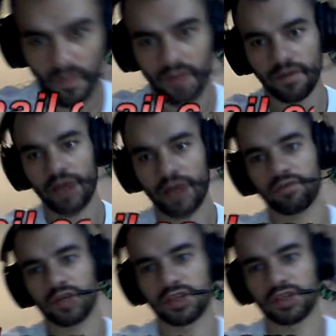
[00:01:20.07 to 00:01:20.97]
Fiverr
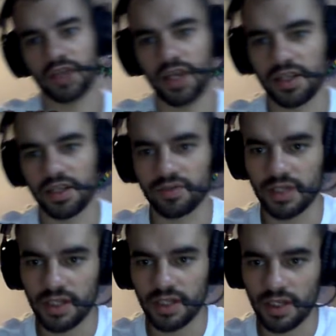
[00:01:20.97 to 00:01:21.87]
is an
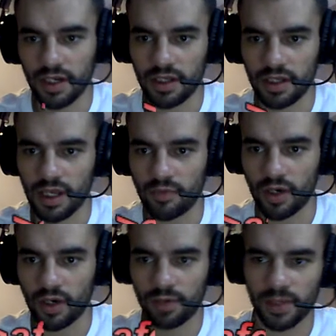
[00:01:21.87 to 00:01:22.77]
Israeli online
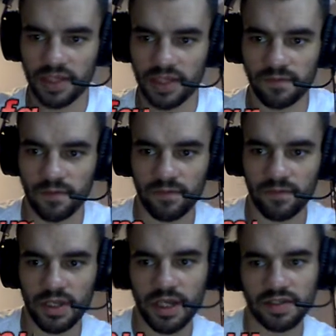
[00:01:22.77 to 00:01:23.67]
marketplace for
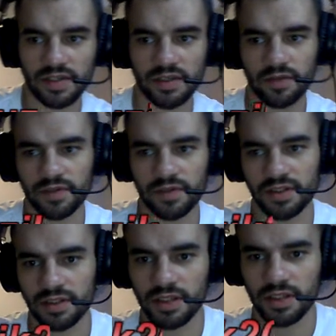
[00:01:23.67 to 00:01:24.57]
freelance
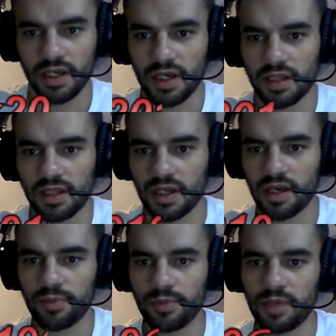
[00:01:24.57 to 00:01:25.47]
services. The
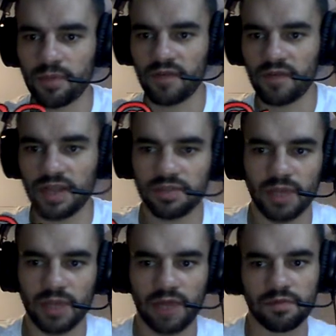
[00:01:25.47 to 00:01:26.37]
company provides a
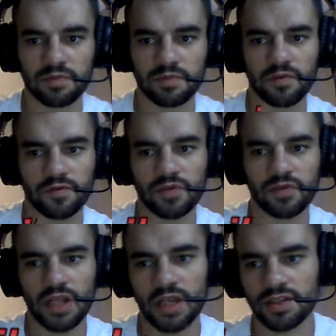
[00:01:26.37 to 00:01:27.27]
platform for
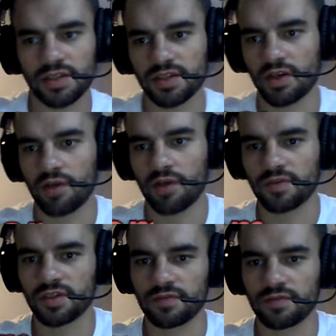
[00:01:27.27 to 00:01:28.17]
freelancers to offer
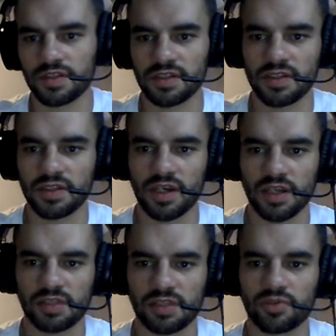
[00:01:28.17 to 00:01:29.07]
services to
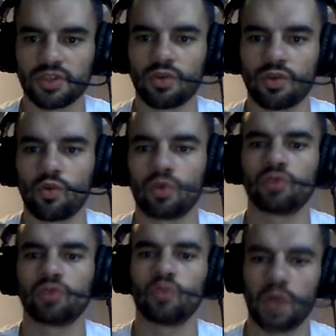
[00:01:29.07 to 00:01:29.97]
customers
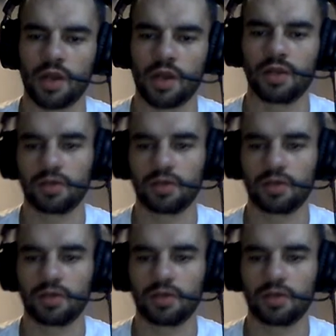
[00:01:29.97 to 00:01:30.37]
worldwide.